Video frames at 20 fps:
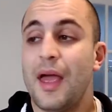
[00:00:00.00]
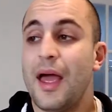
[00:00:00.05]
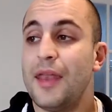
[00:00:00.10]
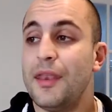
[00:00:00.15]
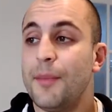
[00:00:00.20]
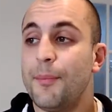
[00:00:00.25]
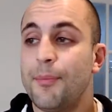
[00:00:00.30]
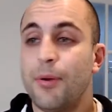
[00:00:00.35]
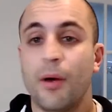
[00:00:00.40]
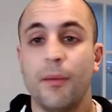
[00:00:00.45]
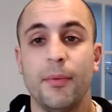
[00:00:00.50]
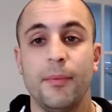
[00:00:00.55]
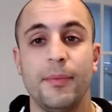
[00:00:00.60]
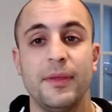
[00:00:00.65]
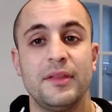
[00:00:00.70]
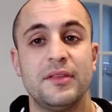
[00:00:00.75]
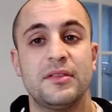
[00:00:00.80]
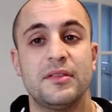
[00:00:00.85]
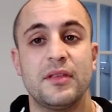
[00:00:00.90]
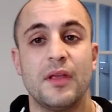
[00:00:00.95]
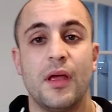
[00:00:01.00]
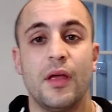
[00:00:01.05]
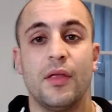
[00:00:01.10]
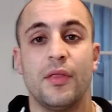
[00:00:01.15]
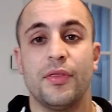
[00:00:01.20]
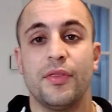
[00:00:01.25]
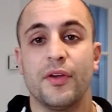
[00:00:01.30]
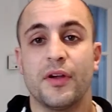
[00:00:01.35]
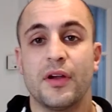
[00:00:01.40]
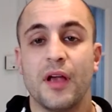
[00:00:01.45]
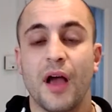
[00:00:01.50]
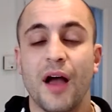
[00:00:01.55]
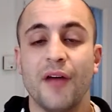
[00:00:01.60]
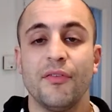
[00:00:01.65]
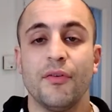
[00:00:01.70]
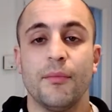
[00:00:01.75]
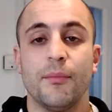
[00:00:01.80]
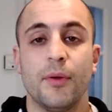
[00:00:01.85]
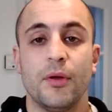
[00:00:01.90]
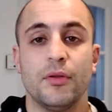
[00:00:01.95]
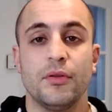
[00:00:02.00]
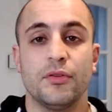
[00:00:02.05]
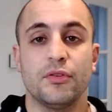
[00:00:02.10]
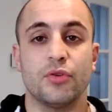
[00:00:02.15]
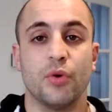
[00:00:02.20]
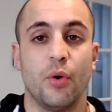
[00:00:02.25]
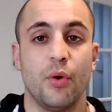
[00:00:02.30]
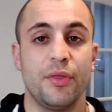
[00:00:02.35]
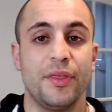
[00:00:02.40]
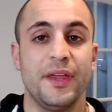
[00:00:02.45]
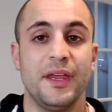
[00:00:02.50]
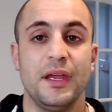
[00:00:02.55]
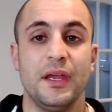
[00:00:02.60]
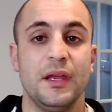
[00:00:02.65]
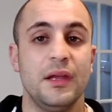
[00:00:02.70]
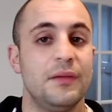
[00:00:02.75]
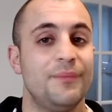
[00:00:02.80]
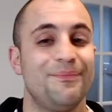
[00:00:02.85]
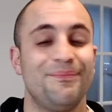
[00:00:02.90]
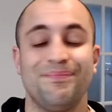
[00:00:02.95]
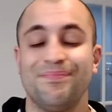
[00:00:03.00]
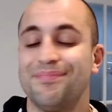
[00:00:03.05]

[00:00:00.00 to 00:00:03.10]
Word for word: and the problem is the government or the,